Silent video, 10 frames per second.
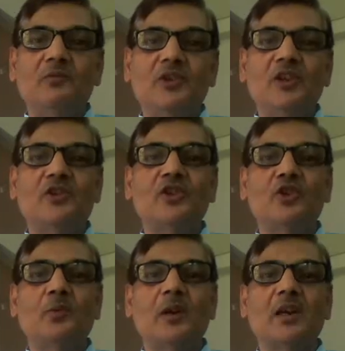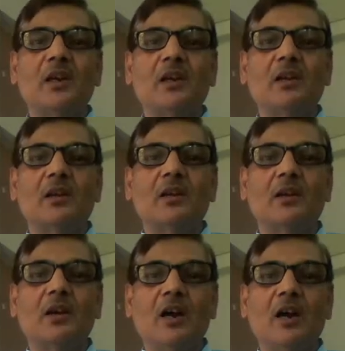genes situated
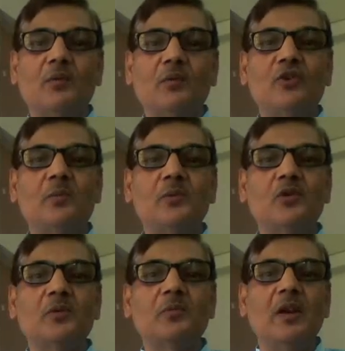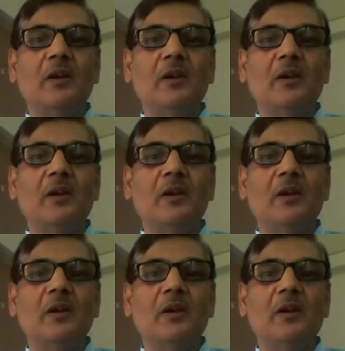on Y chromosome